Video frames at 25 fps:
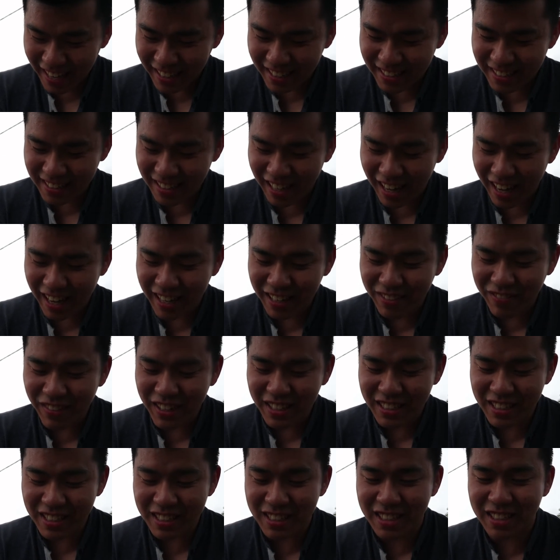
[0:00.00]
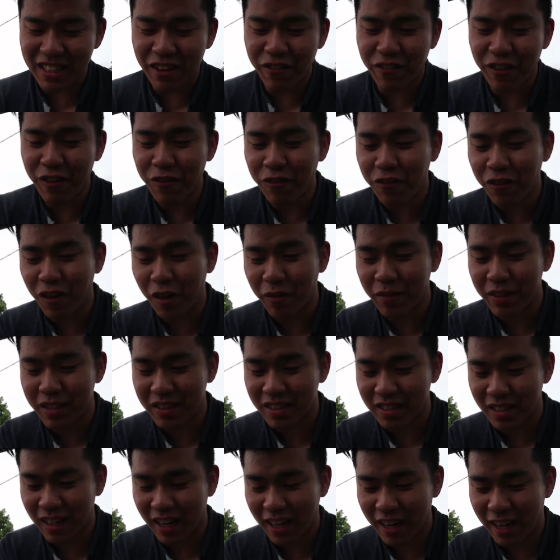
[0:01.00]
and its animation is different from
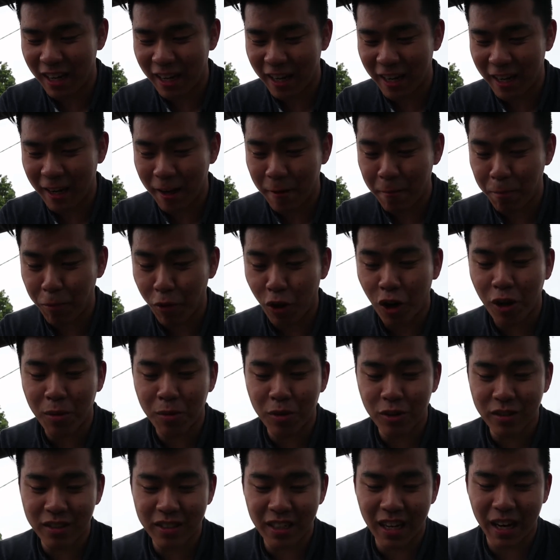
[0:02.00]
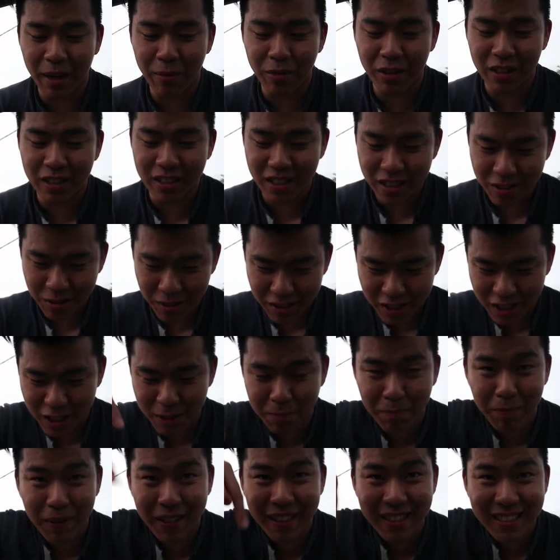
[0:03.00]
its um, normal type one. This one
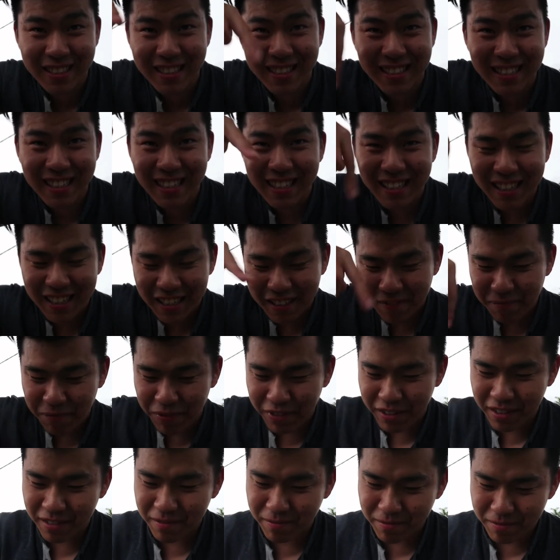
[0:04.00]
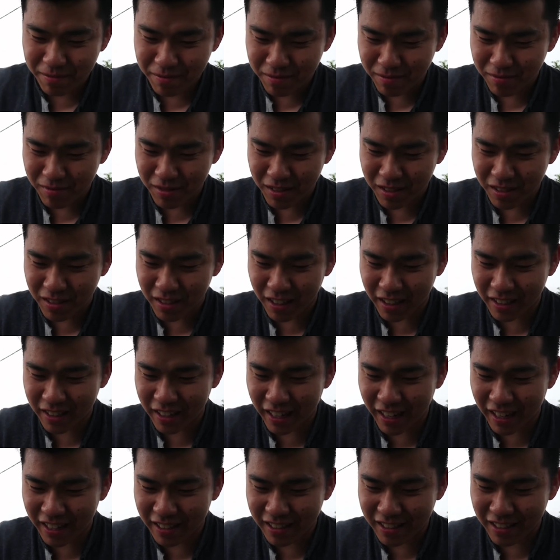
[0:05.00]
spins like
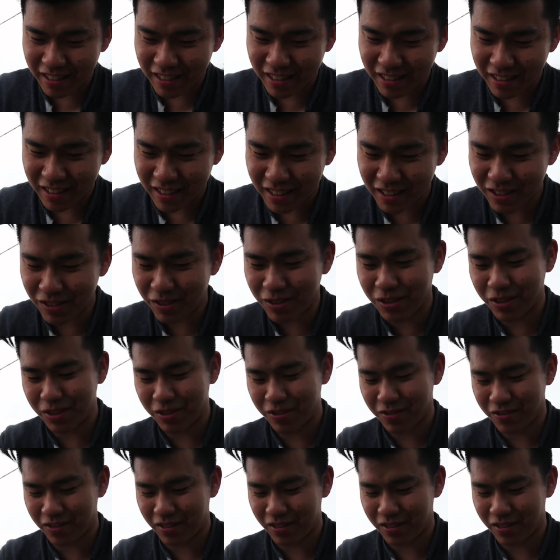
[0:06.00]
that. It's so cool.